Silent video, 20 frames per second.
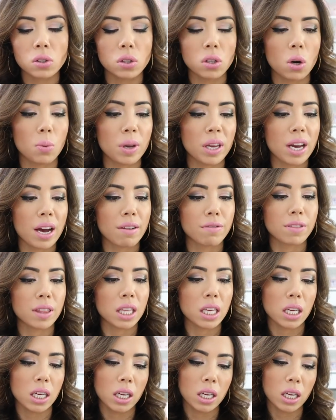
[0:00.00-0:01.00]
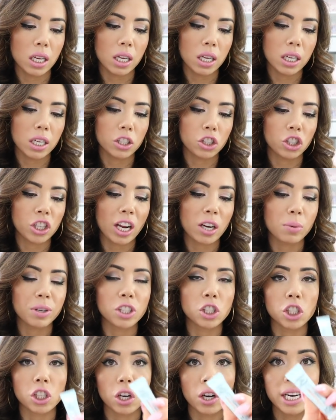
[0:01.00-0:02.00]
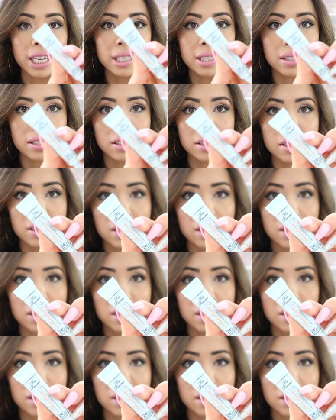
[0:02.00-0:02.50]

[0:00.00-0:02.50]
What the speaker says: So we have the Shadow Insurance,